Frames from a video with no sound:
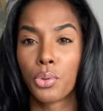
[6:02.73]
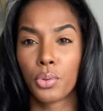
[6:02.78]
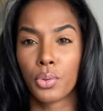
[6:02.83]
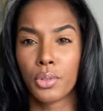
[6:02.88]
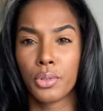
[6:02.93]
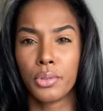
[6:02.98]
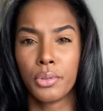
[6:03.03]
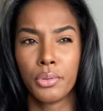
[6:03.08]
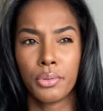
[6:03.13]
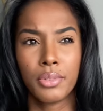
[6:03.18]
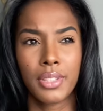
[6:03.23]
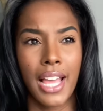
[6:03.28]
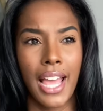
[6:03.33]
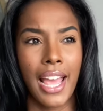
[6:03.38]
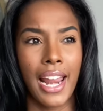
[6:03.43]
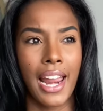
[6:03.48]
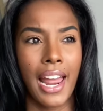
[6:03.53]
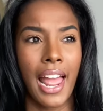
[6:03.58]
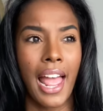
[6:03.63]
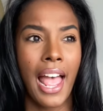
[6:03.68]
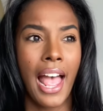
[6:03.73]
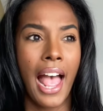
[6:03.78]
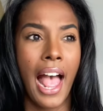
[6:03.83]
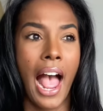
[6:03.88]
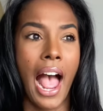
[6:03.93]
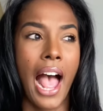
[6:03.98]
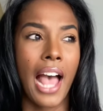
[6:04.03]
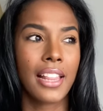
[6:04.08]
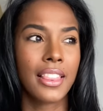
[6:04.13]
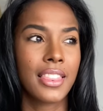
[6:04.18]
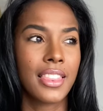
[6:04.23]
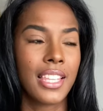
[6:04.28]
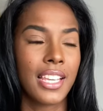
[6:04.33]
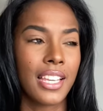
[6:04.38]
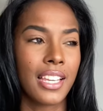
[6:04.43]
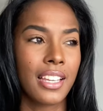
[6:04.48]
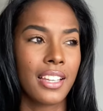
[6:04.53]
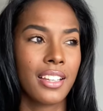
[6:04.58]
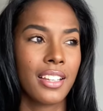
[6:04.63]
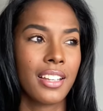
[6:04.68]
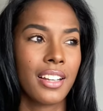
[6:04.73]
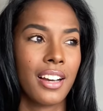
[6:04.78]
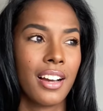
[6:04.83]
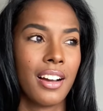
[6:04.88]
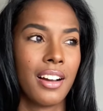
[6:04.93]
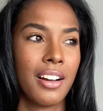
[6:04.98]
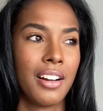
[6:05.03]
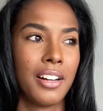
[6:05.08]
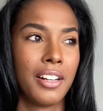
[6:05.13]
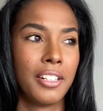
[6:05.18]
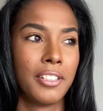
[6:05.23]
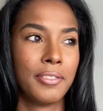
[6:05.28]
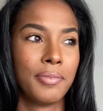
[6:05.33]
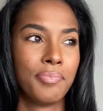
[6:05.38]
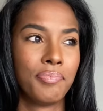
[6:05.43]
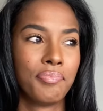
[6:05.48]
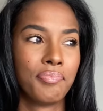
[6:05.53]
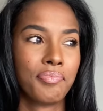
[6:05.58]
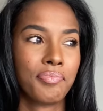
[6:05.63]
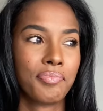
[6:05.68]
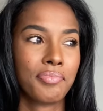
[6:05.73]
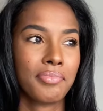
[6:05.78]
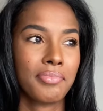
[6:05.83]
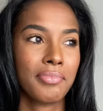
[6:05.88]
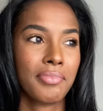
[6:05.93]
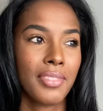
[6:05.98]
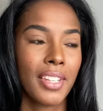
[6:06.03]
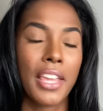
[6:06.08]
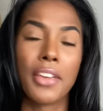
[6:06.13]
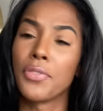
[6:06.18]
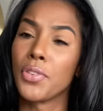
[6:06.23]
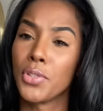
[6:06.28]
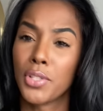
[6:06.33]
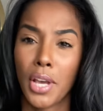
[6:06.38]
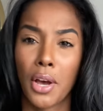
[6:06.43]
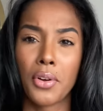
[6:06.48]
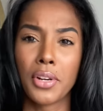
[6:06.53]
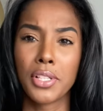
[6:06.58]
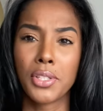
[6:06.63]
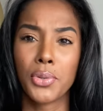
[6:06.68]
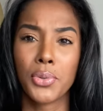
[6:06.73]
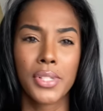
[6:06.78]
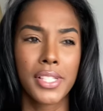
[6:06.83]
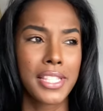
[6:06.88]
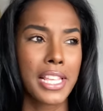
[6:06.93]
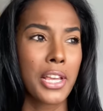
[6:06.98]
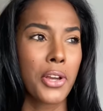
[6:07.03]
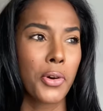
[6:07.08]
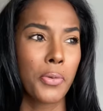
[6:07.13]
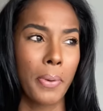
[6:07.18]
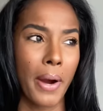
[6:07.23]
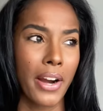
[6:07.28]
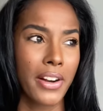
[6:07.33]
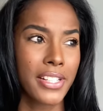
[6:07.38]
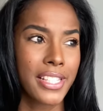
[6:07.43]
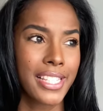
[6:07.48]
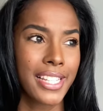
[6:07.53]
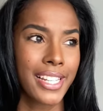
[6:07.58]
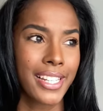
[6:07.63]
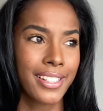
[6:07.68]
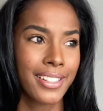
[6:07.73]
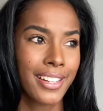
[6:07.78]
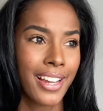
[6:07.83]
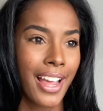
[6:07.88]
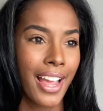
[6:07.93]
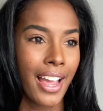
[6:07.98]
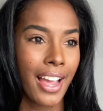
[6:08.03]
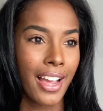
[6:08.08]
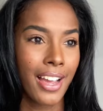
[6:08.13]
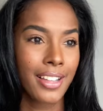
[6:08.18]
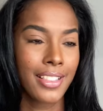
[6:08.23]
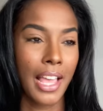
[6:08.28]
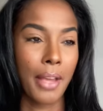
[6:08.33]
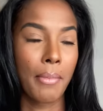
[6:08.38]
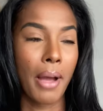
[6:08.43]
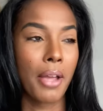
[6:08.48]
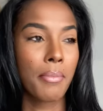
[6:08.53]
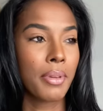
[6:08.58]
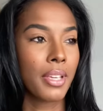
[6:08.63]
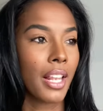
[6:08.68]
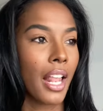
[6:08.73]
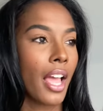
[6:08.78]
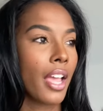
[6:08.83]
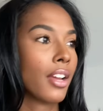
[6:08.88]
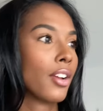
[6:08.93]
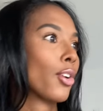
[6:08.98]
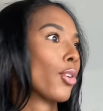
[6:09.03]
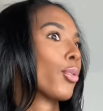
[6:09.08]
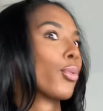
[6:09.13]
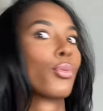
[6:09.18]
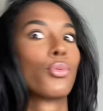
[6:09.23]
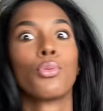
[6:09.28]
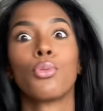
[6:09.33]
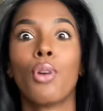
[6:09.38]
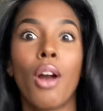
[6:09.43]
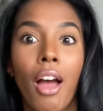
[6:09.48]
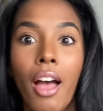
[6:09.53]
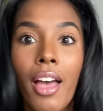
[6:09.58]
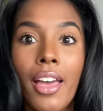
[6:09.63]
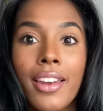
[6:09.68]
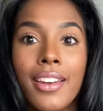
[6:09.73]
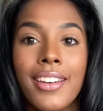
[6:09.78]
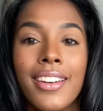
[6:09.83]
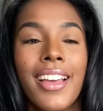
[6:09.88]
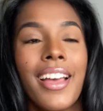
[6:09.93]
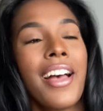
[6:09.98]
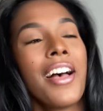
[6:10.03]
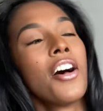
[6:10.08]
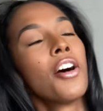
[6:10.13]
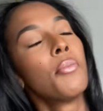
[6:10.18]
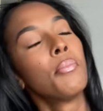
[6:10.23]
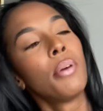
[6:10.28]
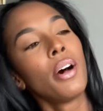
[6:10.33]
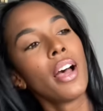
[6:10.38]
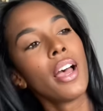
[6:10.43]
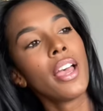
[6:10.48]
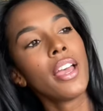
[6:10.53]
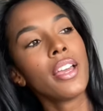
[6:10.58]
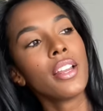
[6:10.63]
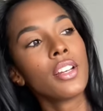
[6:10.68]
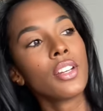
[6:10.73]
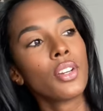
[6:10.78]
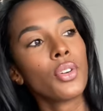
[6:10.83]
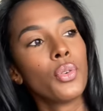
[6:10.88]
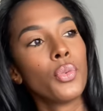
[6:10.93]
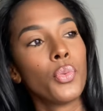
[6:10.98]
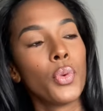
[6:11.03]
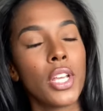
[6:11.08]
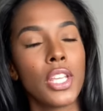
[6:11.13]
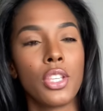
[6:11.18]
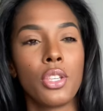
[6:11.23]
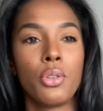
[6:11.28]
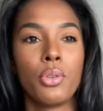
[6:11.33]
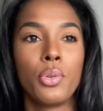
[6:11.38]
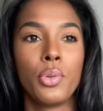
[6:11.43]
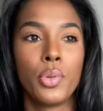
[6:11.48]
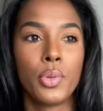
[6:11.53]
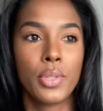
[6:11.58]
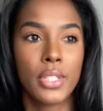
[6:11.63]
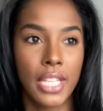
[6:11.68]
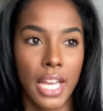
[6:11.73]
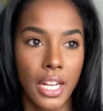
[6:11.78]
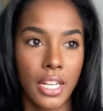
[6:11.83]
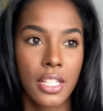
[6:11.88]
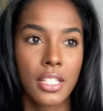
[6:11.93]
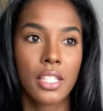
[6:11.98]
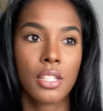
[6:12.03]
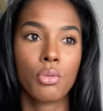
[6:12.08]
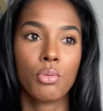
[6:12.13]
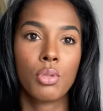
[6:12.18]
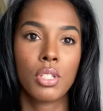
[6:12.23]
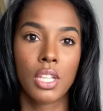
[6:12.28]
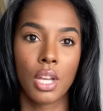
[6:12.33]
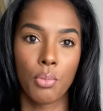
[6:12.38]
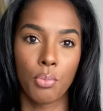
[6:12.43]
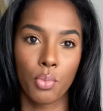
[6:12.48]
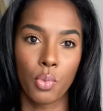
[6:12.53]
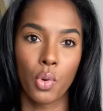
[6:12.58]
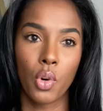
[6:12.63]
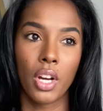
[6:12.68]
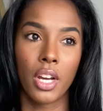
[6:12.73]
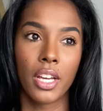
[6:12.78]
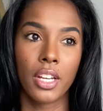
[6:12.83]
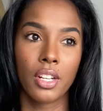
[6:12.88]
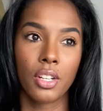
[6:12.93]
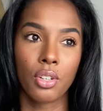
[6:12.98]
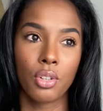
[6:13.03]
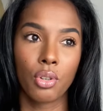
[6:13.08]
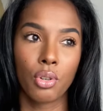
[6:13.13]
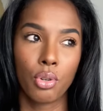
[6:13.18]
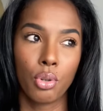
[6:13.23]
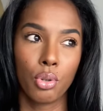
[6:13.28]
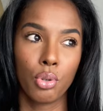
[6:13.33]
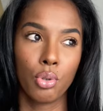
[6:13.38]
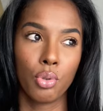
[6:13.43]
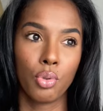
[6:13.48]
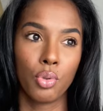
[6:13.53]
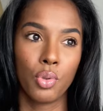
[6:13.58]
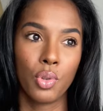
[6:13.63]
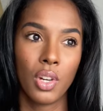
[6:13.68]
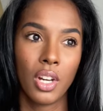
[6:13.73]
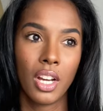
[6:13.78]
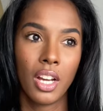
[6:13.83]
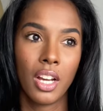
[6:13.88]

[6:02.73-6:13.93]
through that I think if you told it to a single person, they might be like, run. But when you tell it to someone who